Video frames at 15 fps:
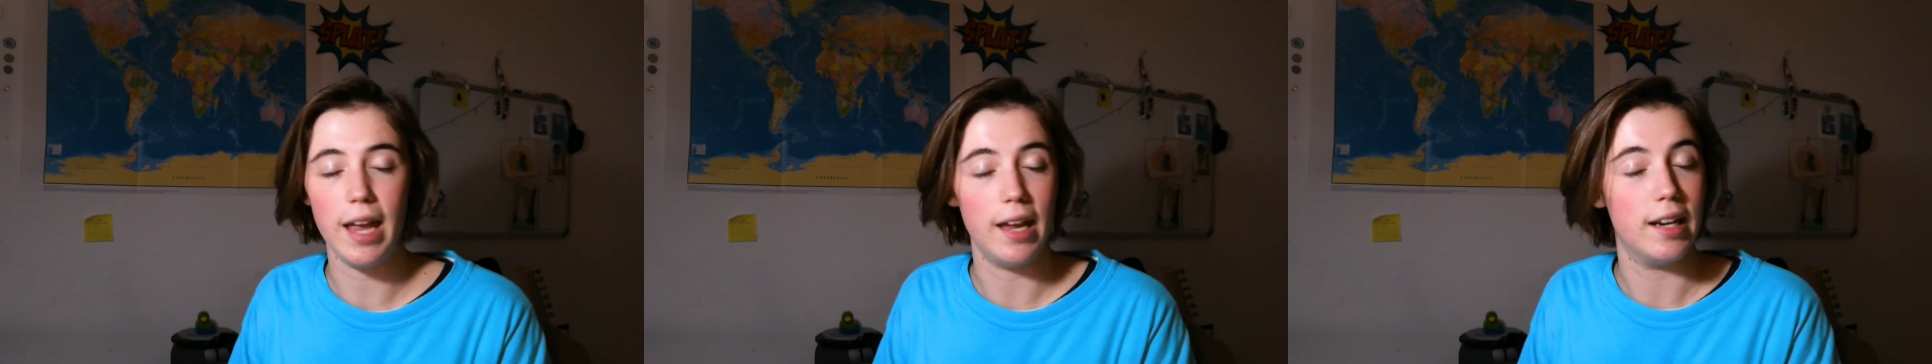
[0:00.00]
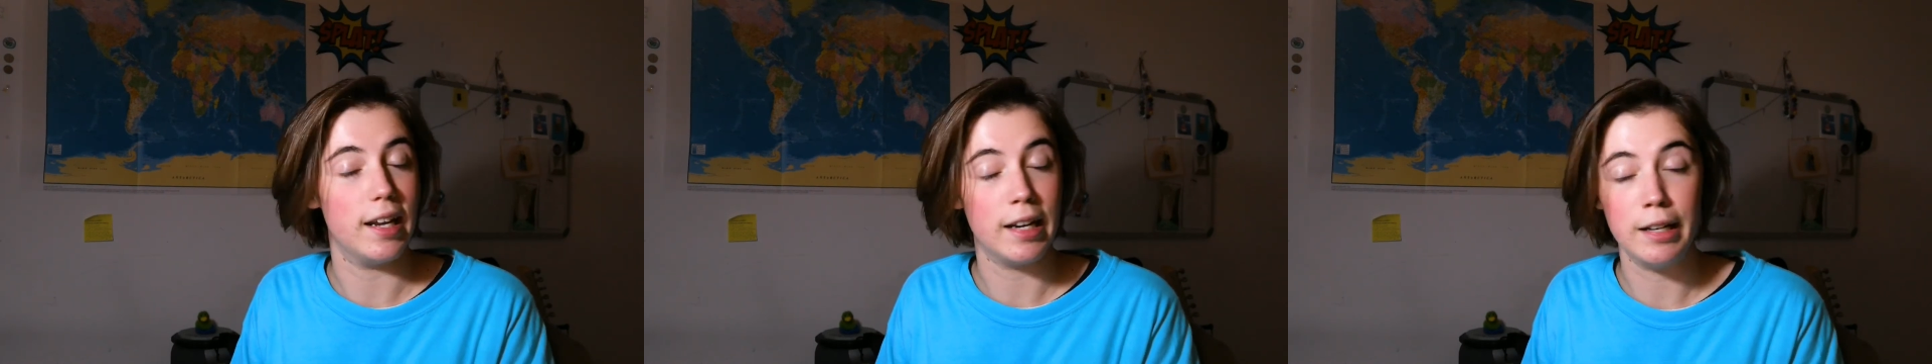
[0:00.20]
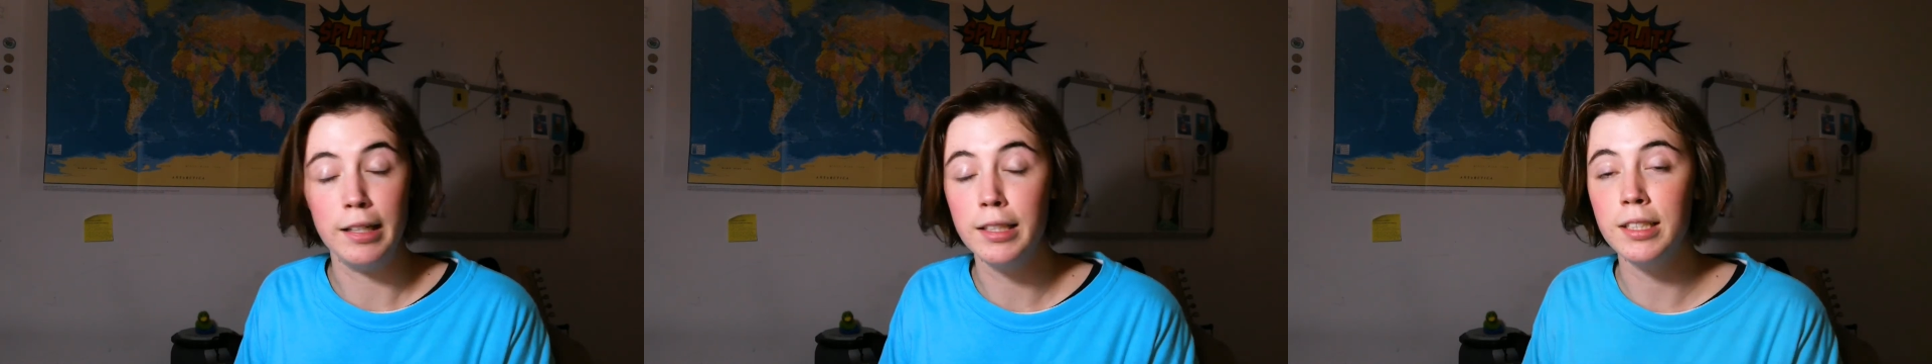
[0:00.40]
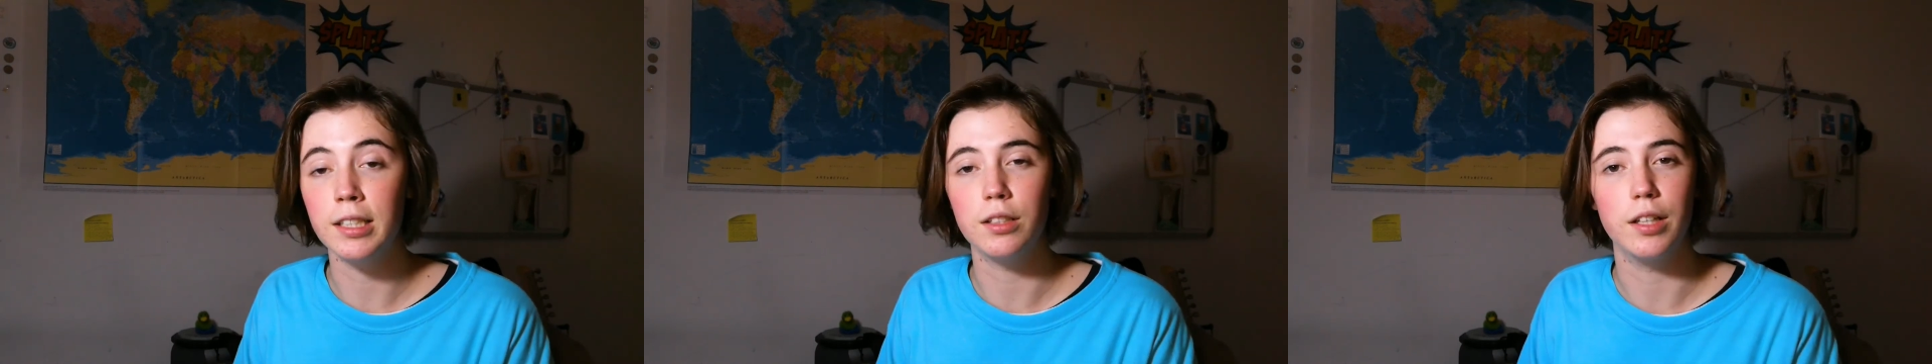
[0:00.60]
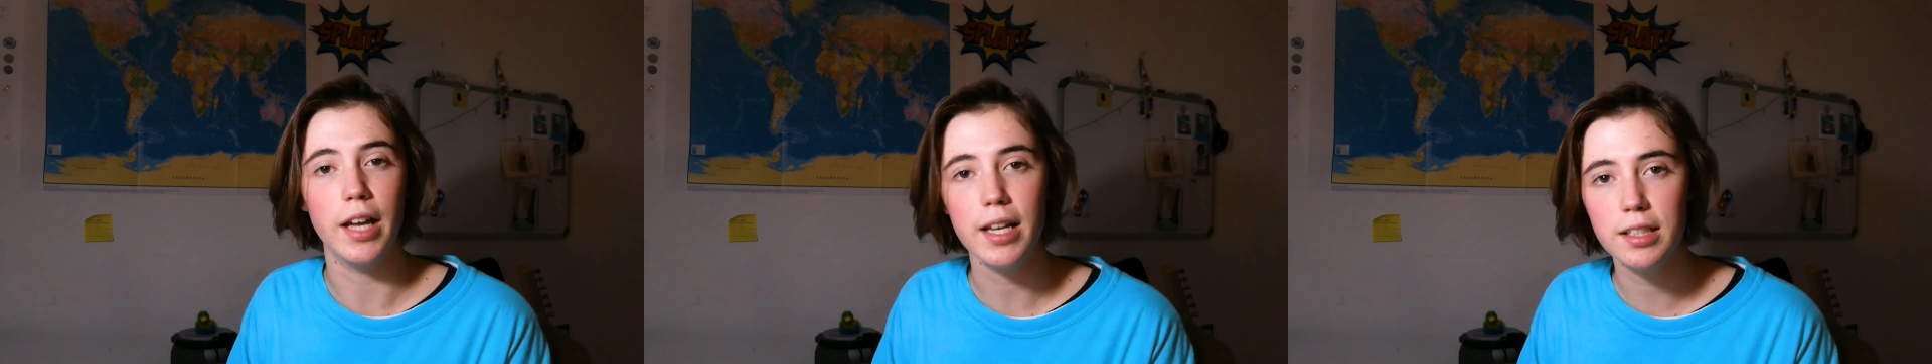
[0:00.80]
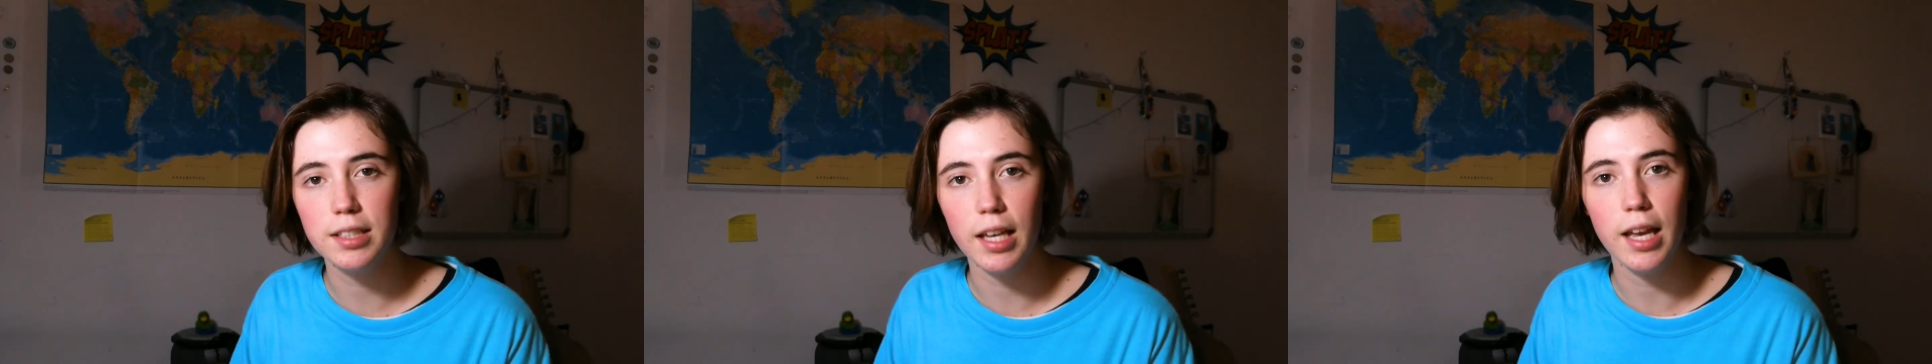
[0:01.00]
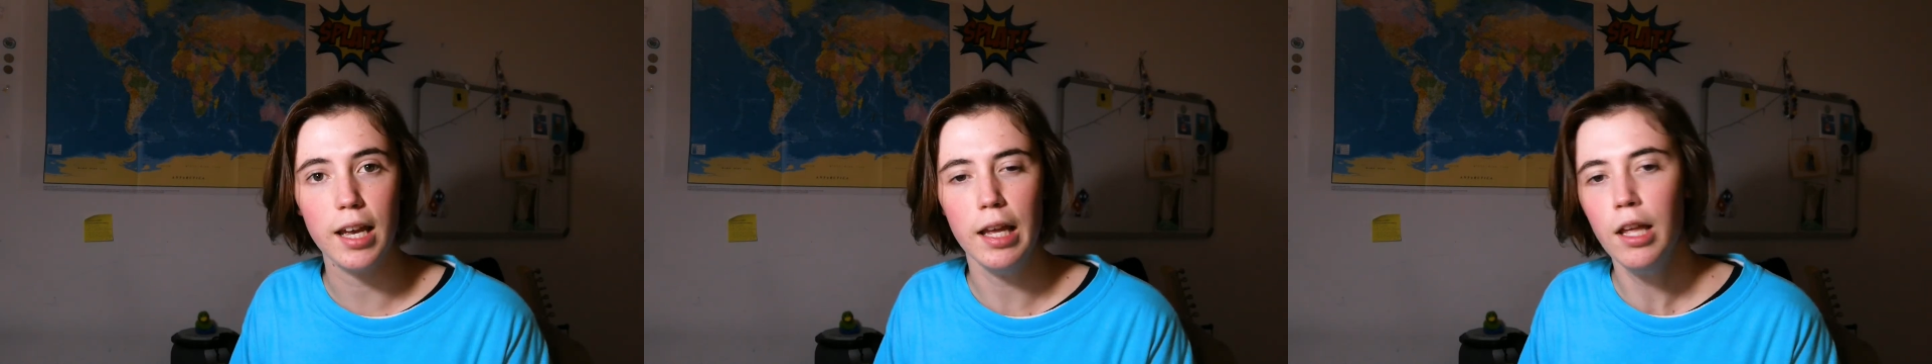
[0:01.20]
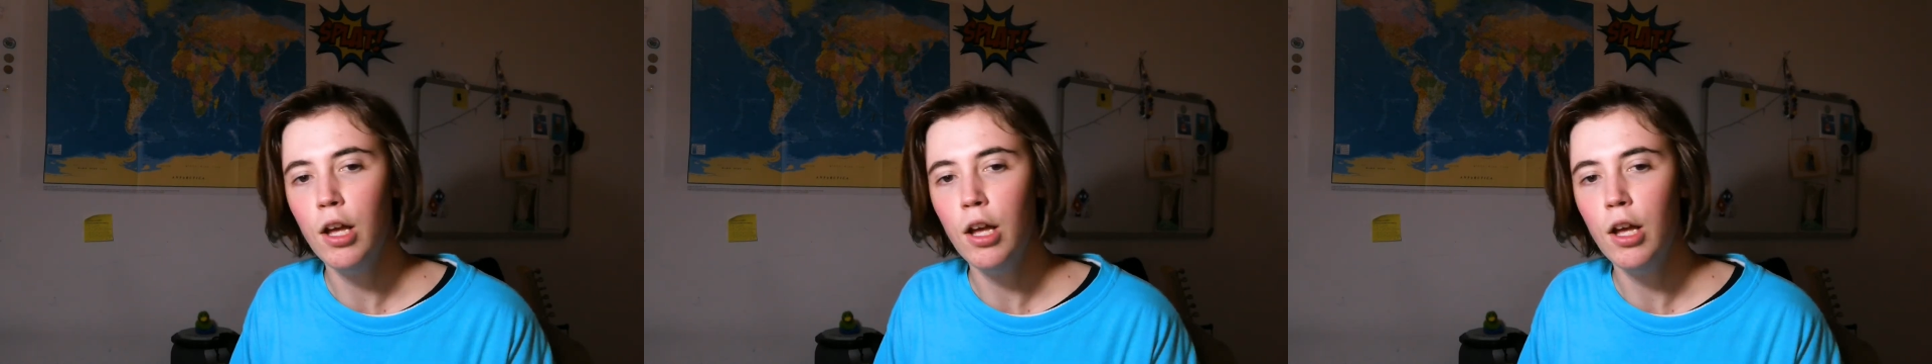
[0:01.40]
an analytical essay,